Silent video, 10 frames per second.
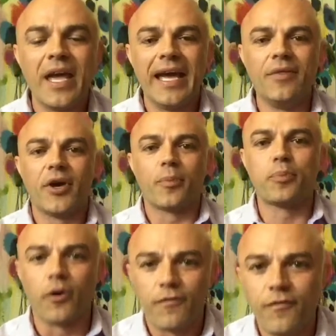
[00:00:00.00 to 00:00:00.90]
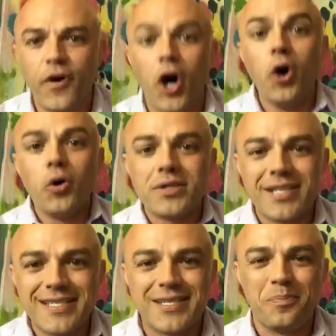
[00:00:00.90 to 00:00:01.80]
and they're
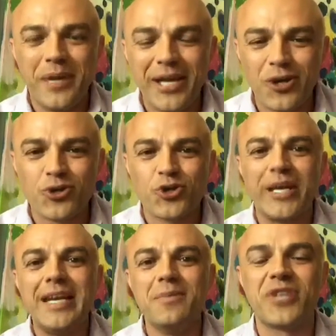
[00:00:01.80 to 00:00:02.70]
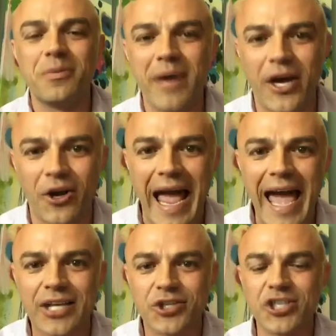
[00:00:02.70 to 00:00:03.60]
provoked to bigger dreams and better
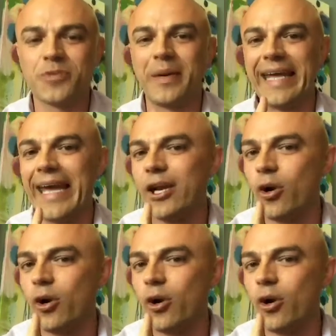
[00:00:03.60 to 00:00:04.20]
actions, but in a